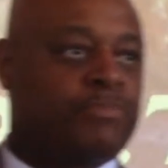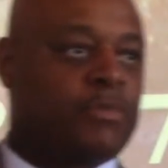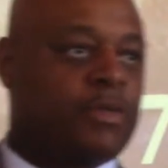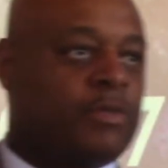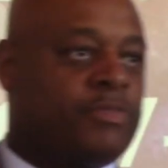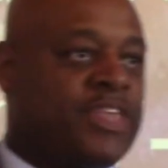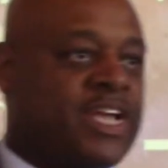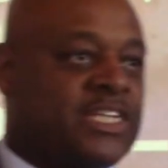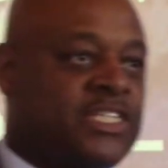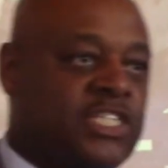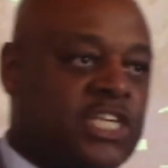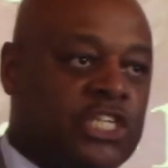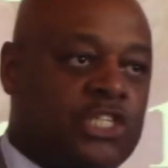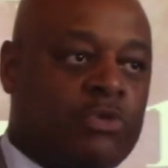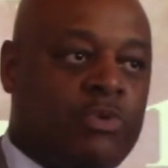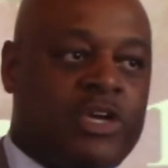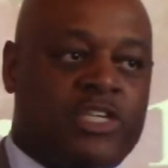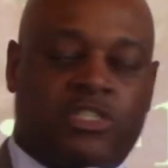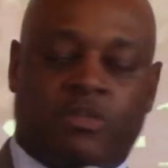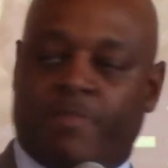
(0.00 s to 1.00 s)
Their
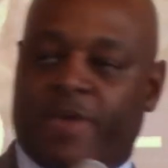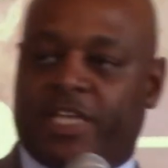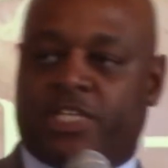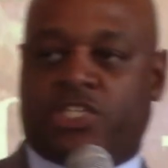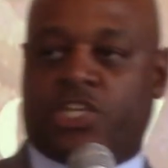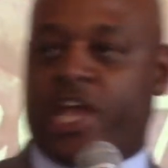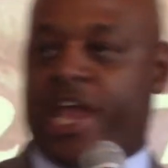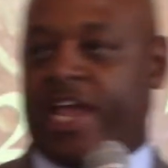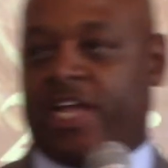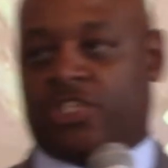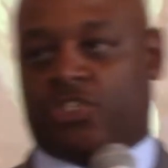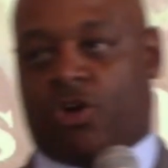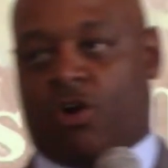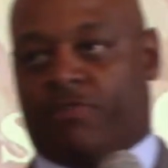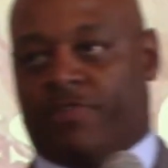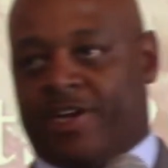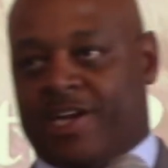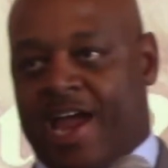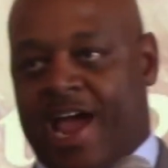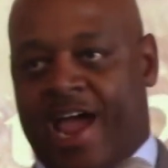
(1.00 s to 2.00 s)
situation may change
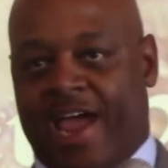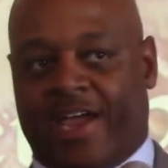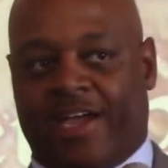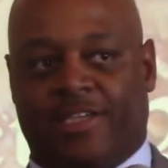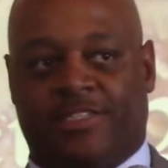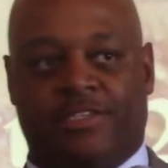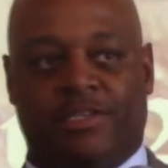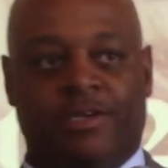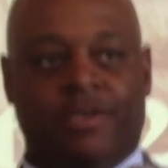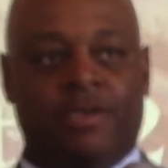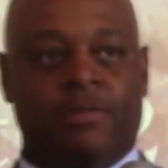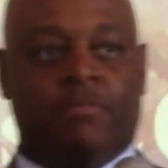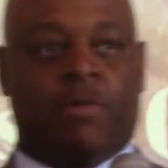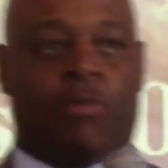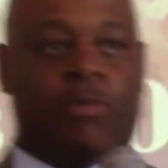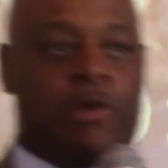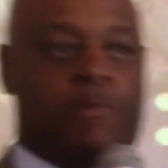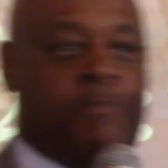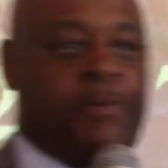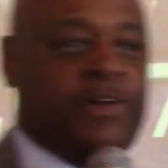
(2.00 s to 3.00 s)
overnight,
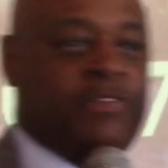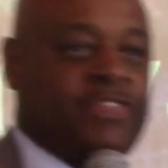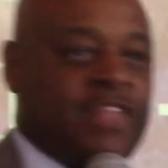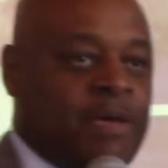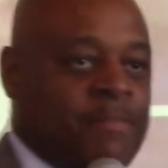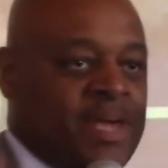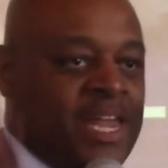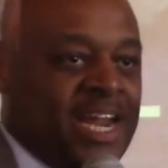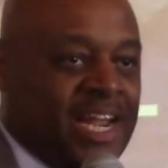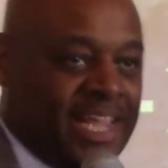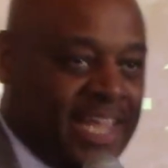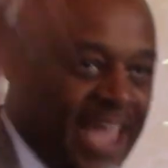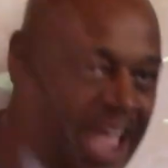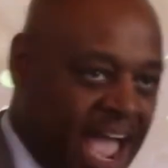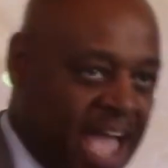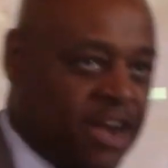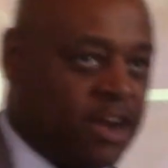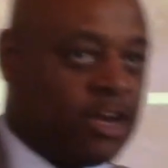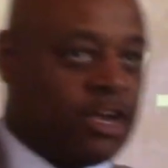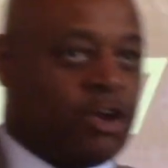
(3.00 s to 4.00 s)
but we put them in a
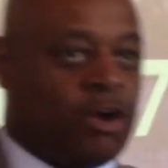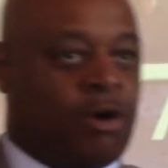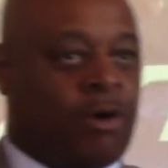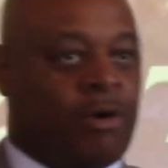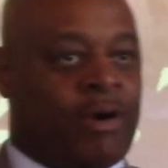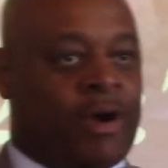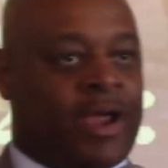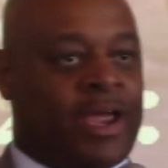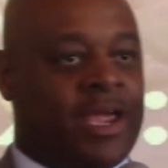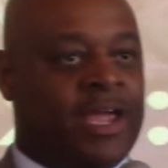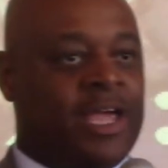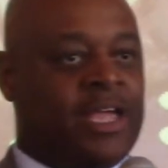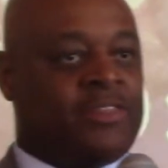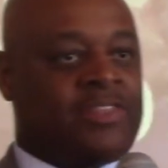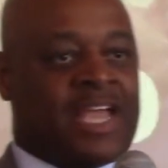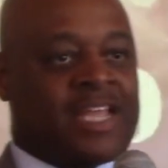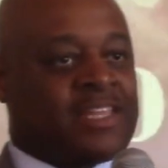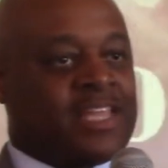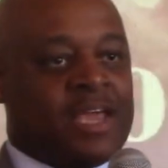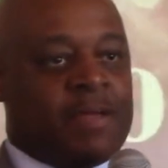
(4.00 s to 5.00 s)
category
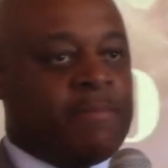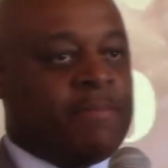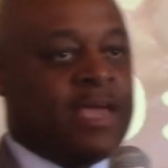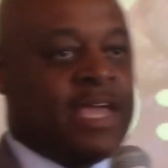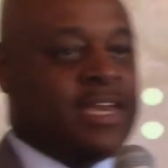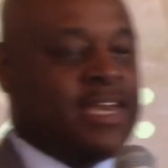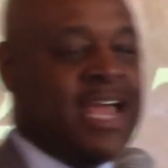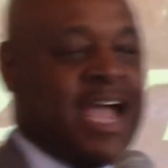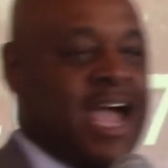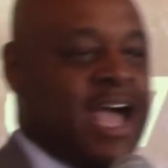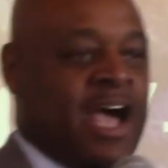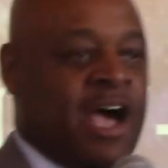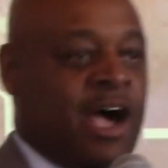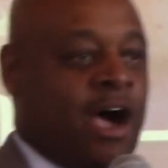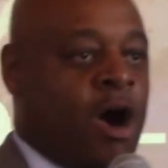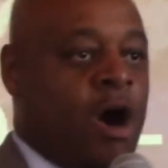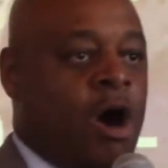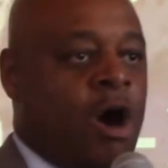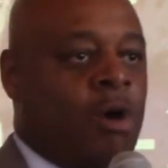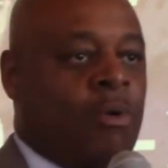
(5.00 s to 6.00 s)
that they may not
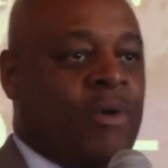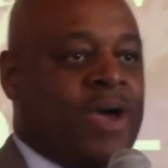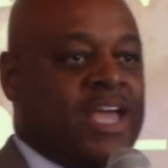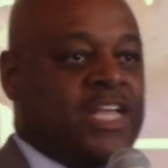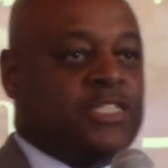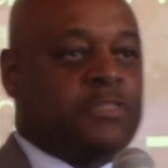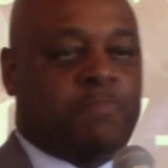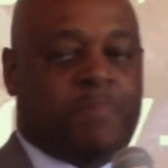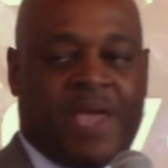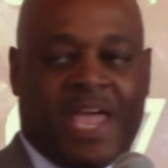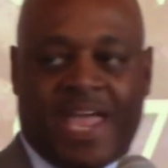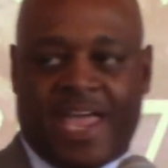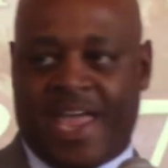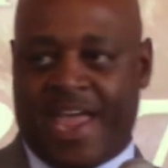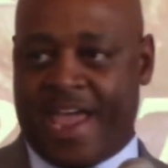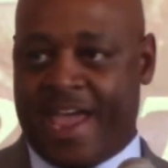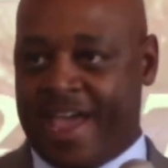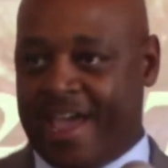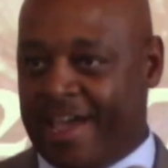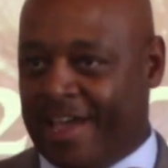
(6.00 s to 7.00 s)
always
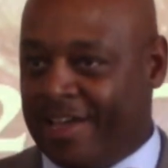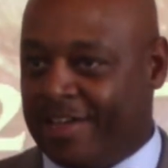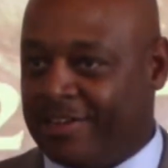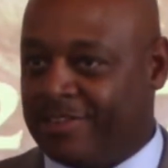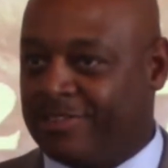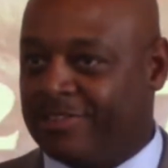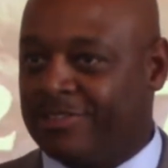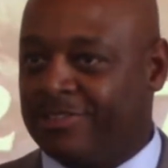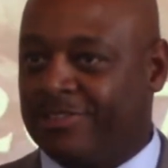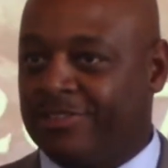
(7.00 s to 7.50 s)
be in.